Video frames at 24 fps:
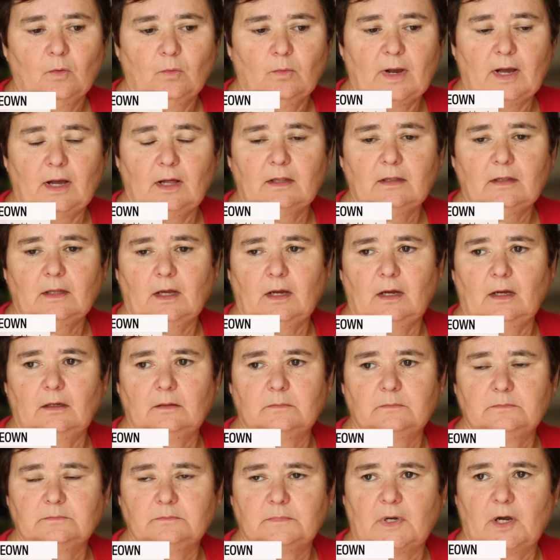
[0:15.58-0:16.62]
Well,
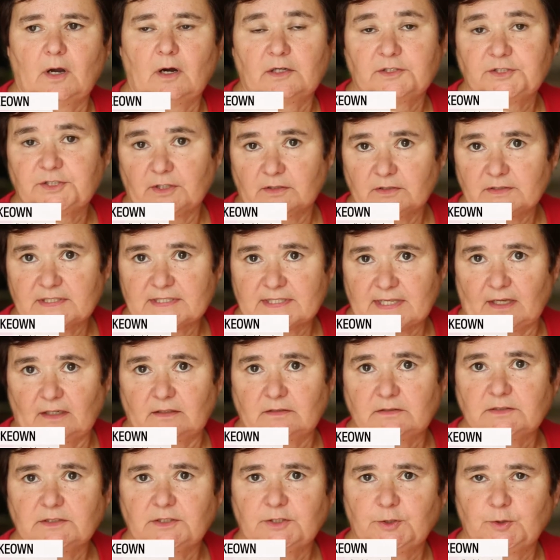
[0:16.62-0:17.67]
um, our adult
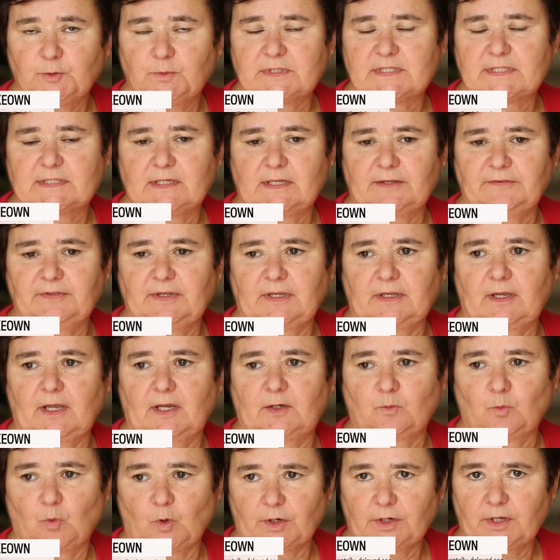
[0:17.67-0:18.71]
son, who was living
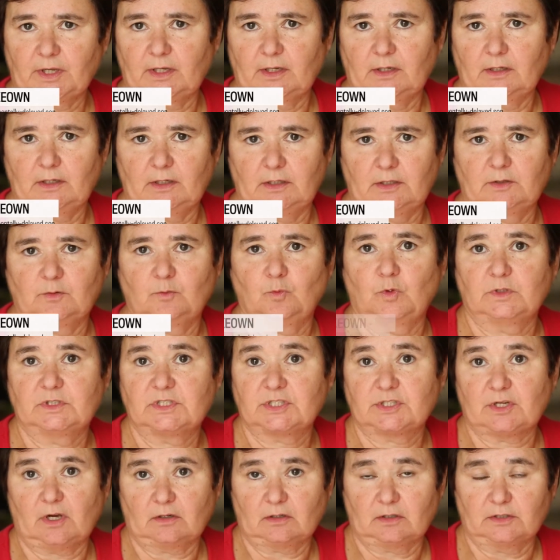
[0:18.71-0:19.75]
and working in
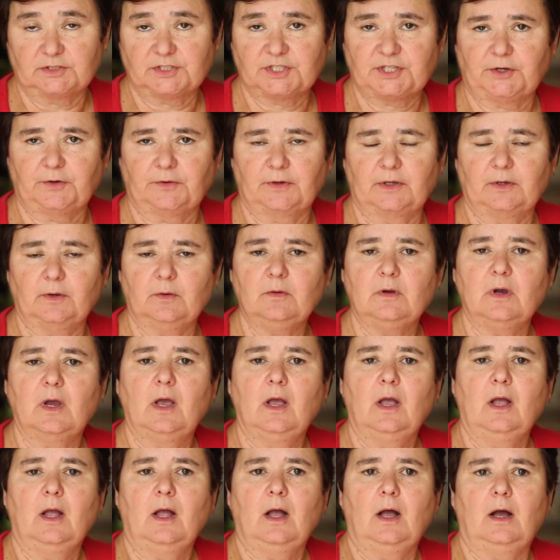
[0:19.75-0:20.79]
Woodstock, Ontario,
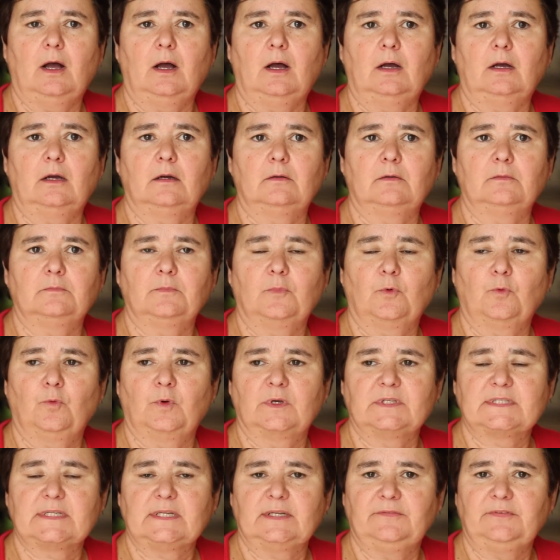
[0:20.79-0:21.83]
uh,
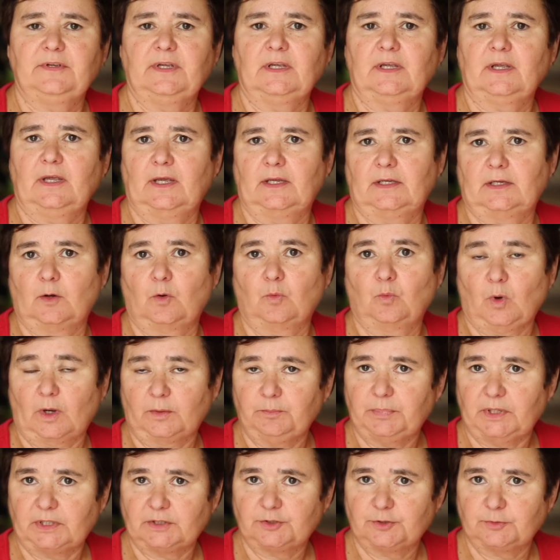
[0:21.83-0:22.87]
was living in a
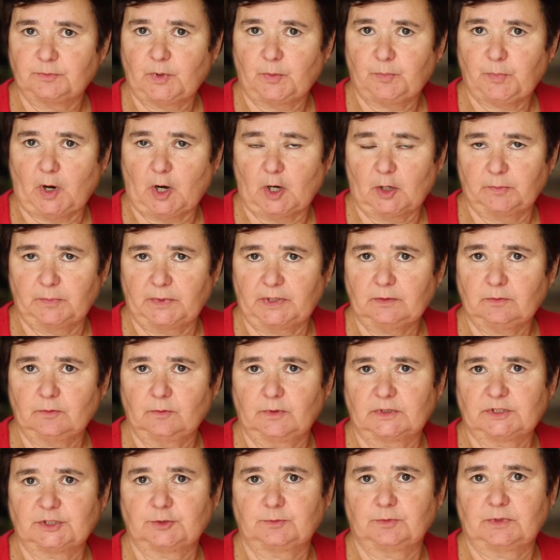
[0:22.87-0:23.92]
one bedroom apartment,
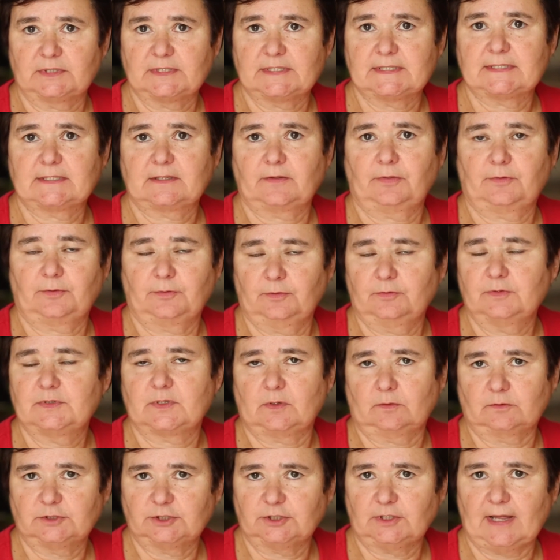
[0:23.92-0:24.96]
which was through
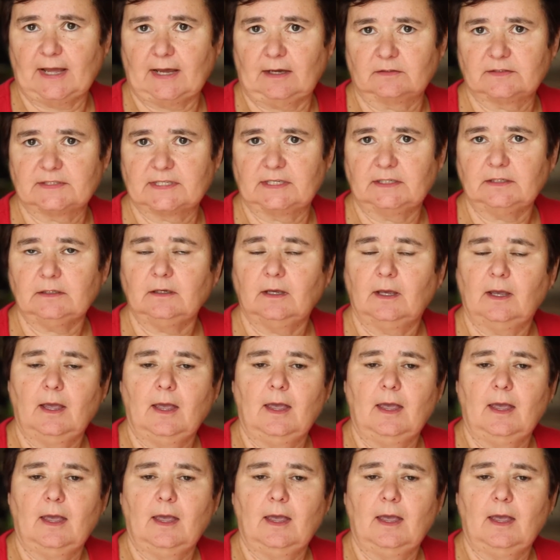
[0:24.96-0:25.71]
social housing,